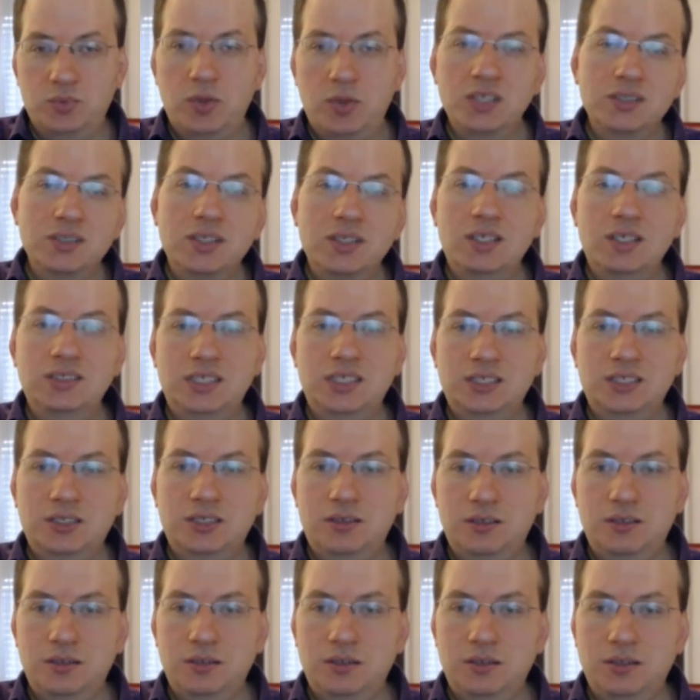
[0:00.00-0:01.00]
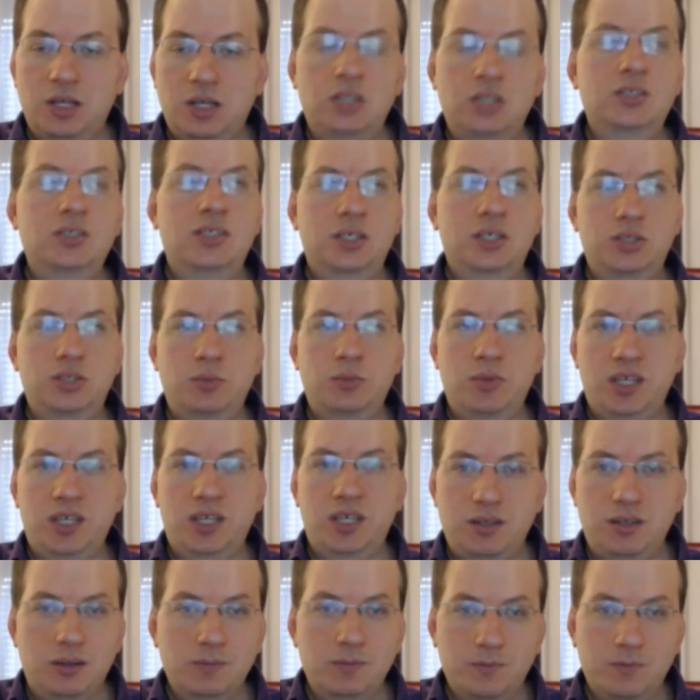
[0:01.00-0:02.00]
presidents is not such a
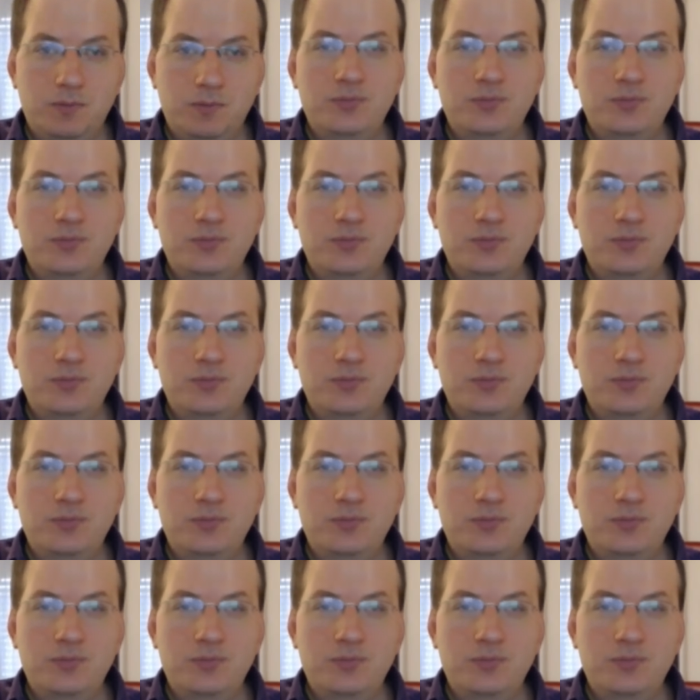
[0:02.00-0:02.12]
big deal.